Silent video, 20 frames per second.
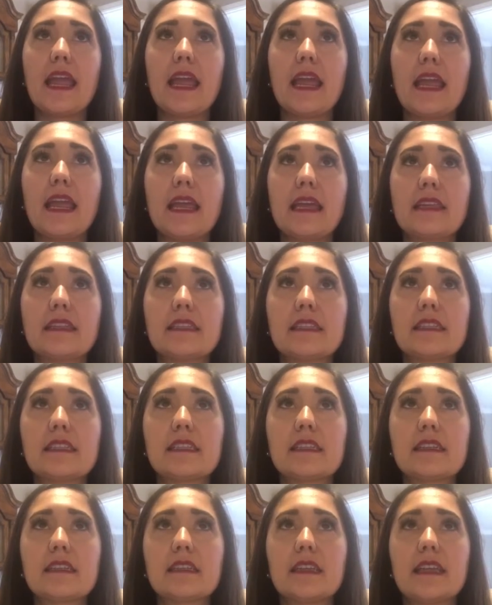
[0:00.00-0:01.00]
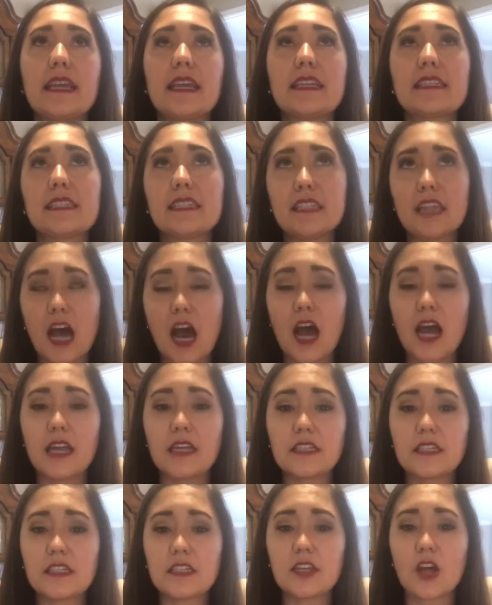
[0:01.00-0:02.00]
It is
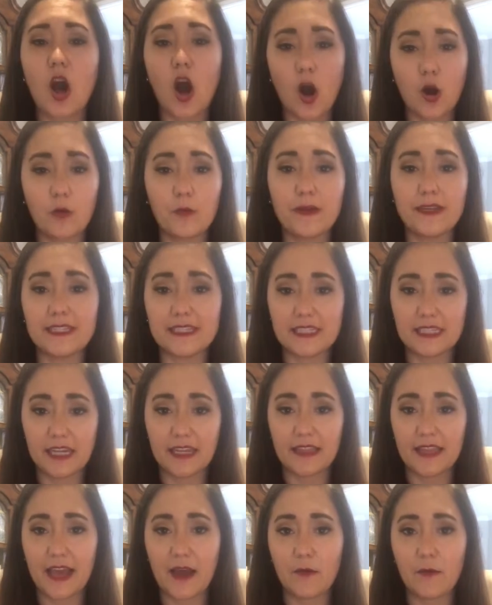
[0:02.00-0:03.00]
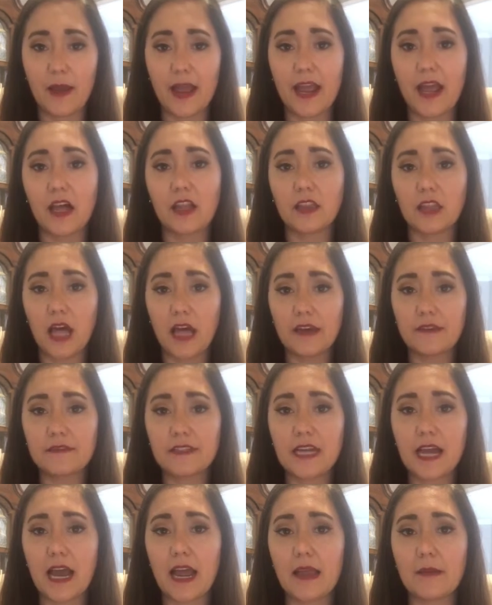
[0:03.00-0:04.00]
not always done that way. A lot of
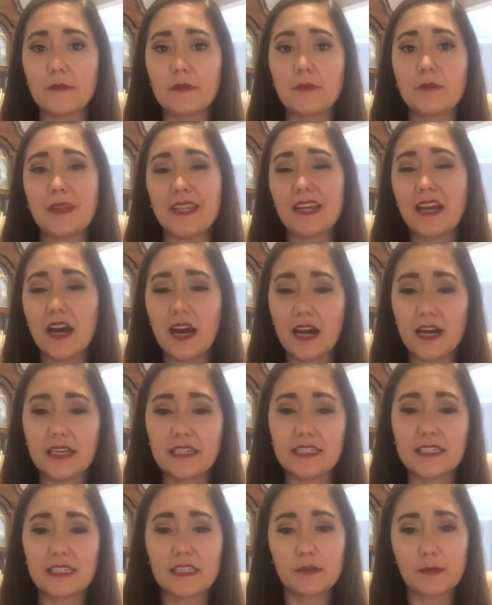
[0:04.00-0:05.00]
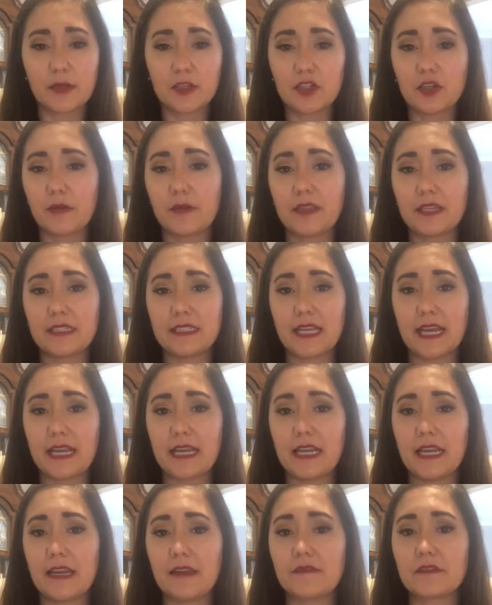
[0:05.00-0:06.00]
times, because especially with
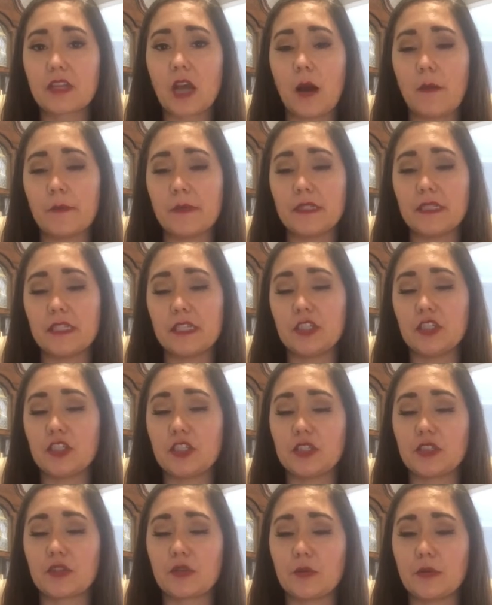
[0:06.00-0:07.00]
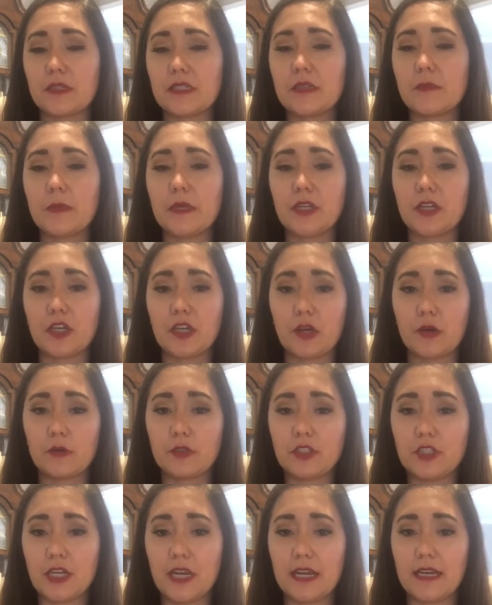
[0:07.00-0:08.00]
executives, compensation is going to be
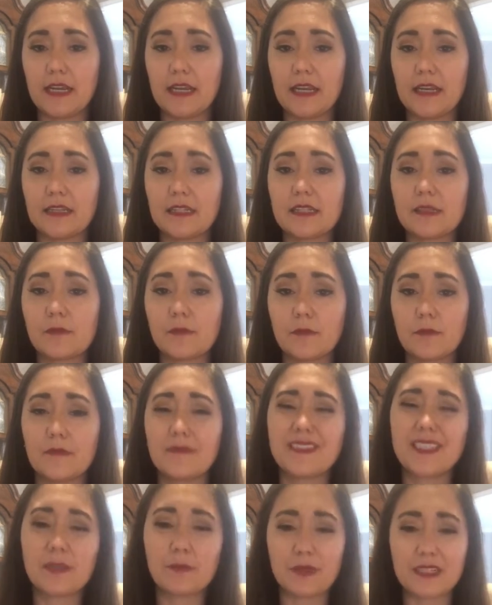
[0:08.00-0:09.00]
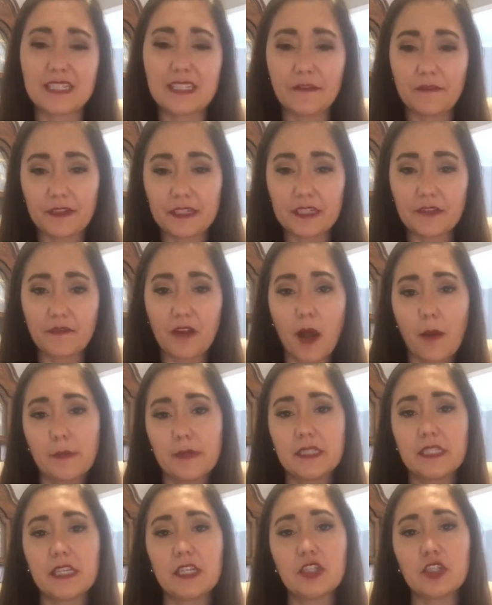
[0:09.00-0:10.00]
negotiated. Specifics of
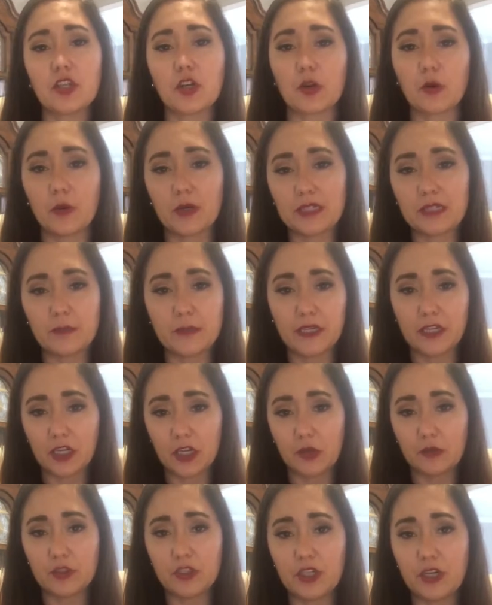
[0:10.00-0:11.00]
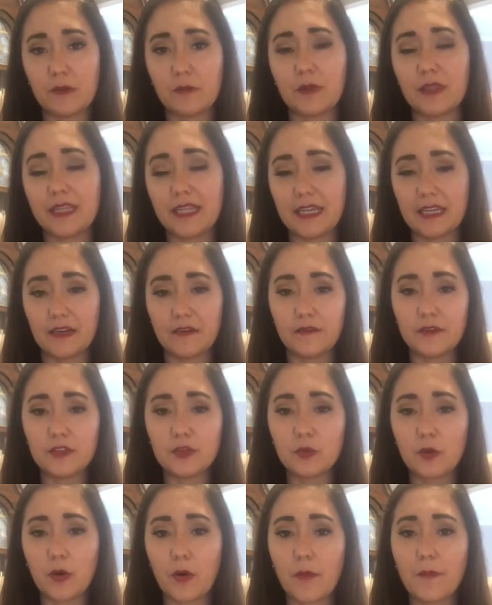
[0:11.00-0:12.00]
compensation are going to be negotiated with the
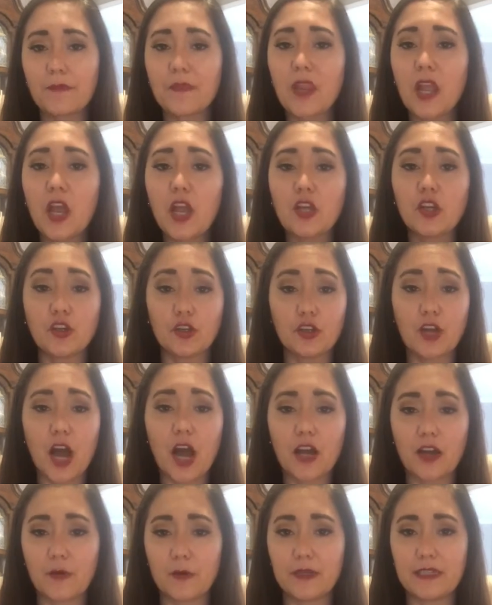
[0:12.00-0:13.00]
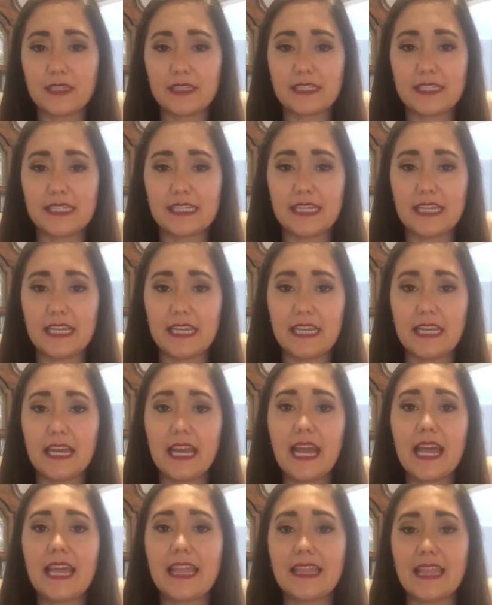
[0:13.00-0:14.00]
individual. You're not going to
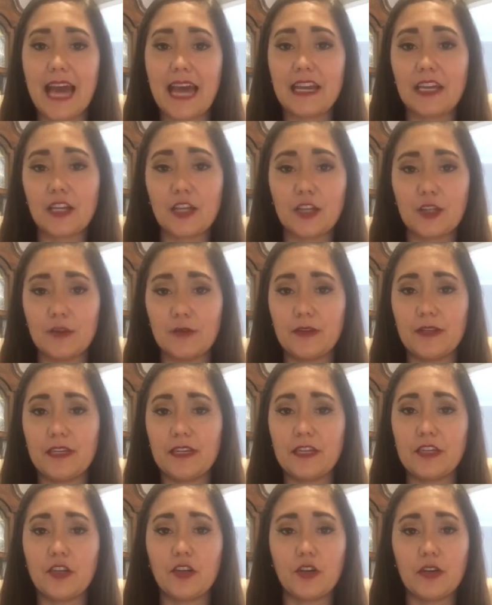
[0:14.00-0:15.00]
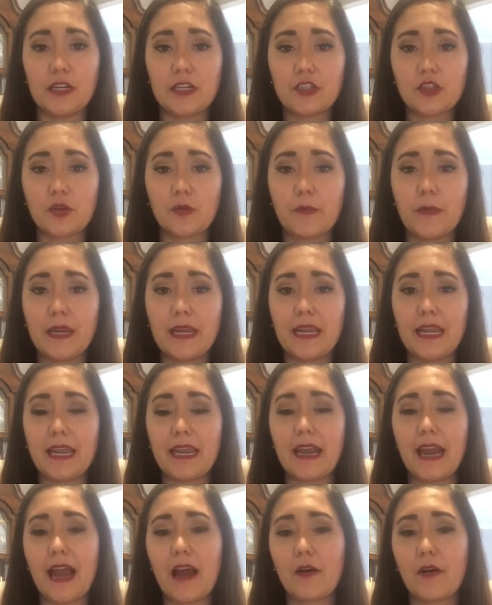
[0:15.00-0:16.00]
see that included in your initial
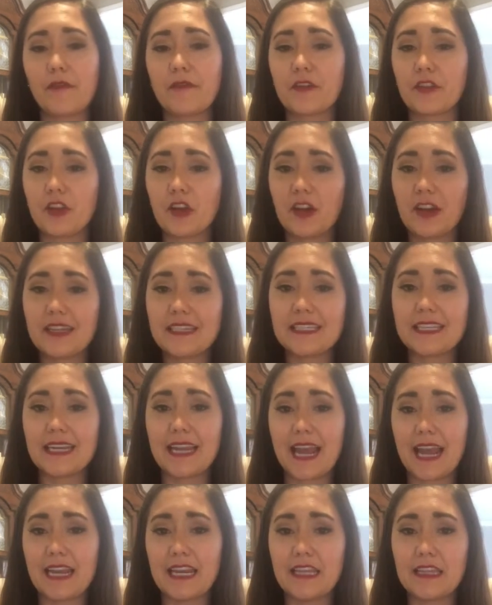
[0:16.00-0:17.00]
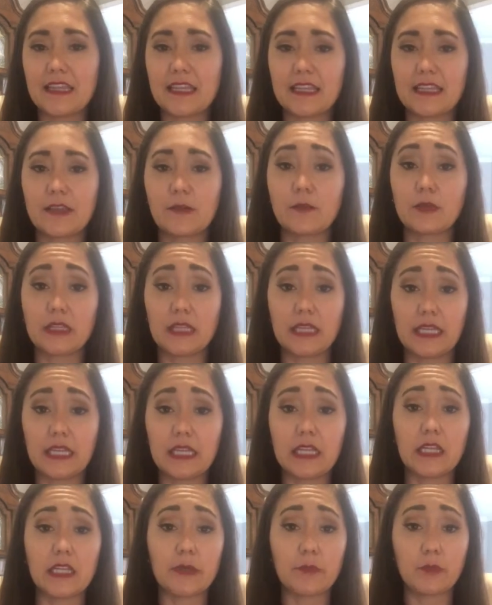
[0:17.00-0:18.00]
meeting. However, there isn't anything that would
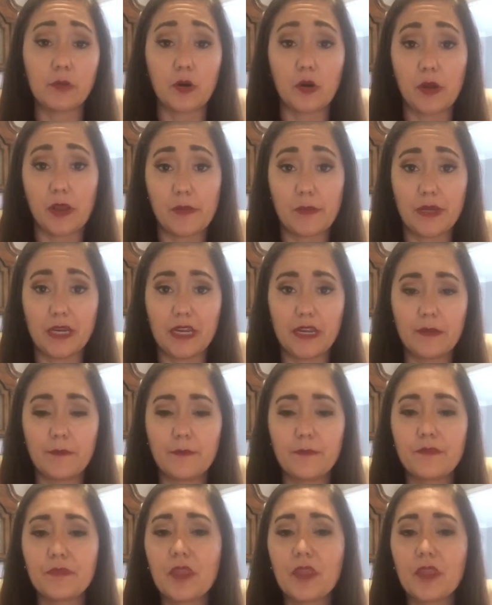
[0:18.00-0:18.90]
legally prohibit it.